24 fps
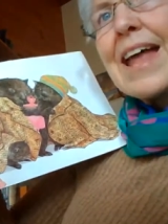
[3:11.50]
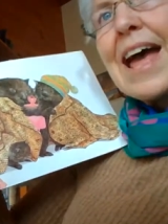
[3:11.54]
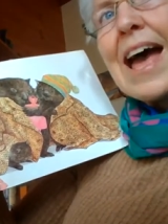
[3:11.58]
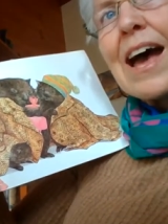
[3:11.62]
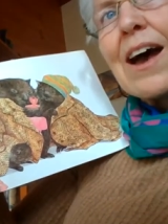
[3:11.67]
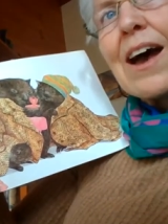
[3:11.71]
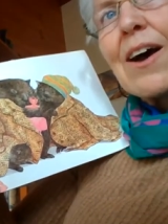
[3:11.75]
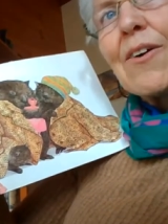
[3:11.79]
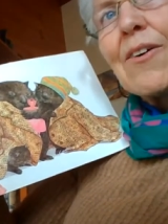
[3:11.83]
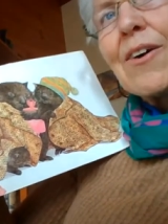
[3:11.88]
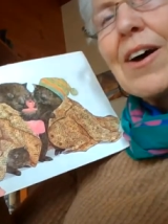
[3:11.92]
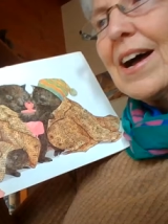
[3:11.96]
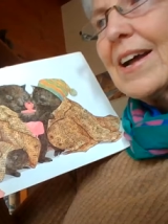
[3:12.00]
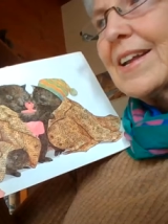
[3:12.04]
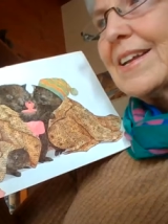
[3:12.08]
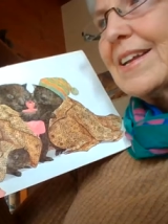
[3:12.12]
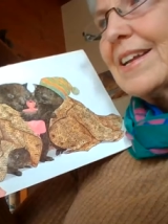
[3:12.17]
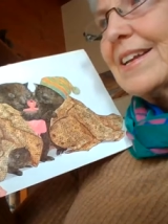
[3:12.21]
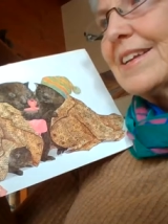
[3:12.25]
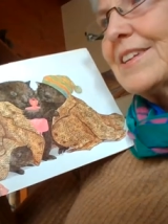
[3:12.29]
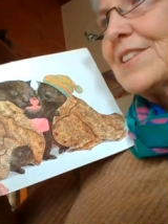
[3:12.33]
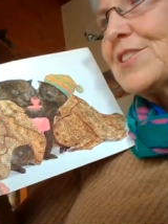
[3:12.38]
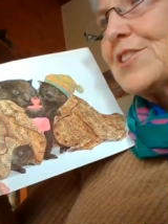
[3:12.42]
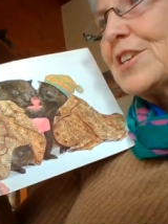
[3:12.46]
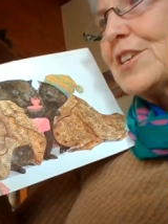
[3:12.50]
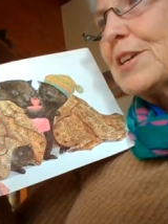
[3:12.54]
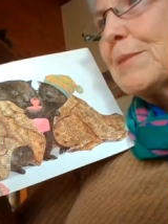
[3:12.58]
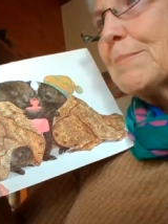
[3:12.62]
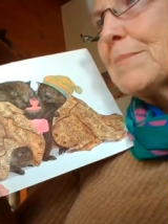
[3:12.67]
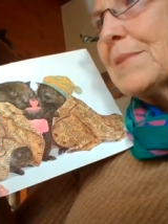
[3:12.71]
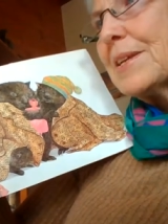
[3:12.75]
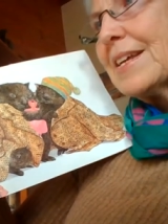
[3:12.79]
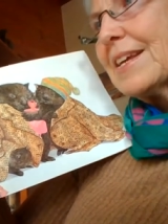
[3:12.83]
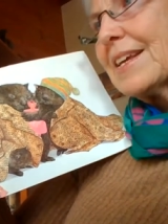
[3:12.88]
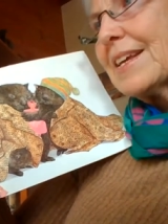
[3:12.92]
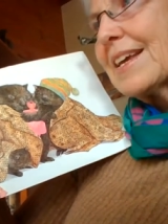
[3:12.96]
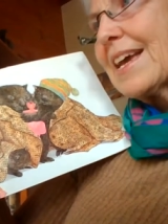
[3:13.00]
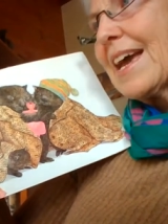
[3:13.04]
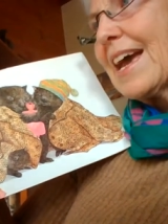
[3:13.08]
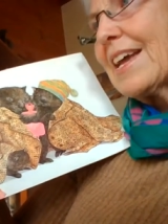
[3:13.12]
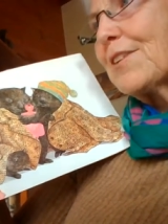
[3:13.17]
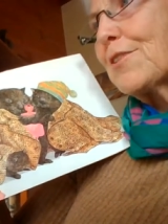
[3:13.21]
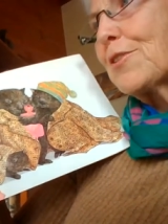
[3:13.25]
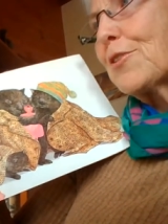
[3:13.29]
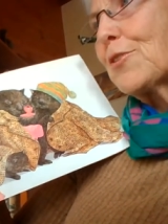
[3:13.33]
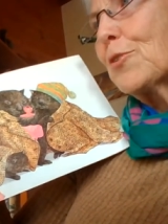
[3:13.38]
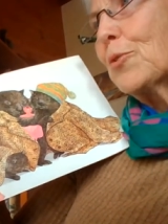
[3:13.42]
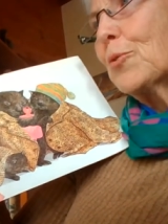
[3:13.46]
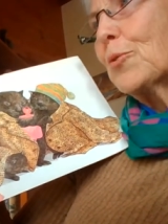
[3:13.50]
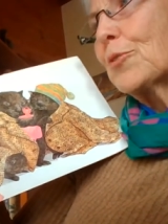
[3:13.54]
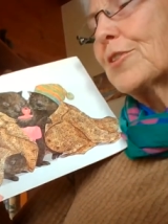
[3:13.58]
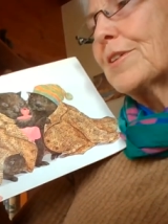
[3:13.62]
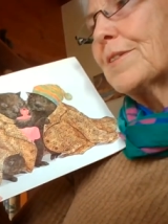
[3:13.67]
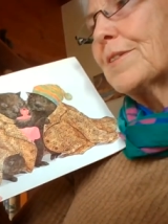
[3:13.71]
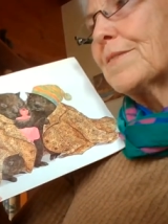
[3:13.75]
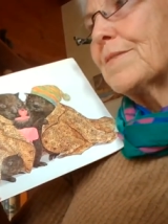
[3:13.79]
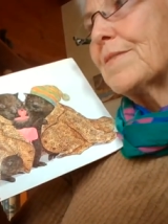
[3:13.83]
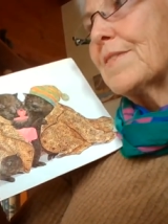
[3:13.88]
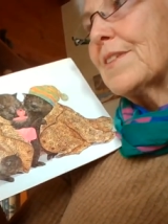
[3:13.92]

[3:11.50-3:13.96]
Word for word: Now I need a chimney, Kate thought.